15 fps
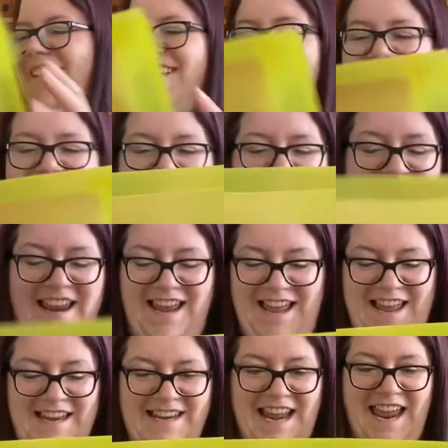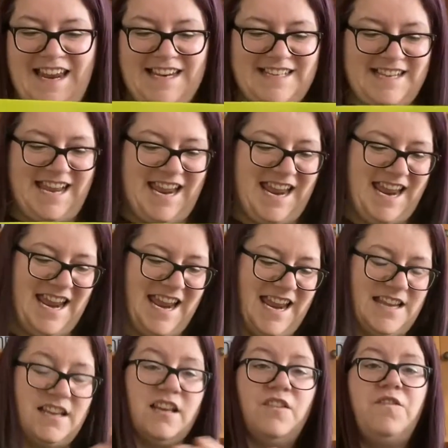Okay, next
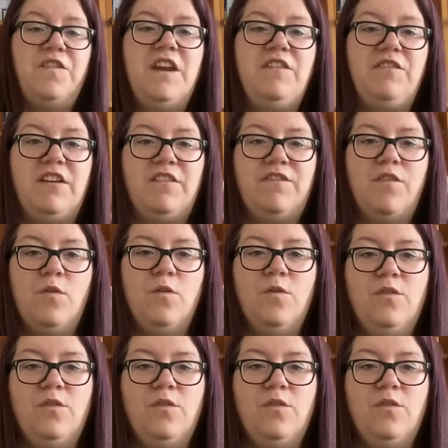is Fifi Thorn,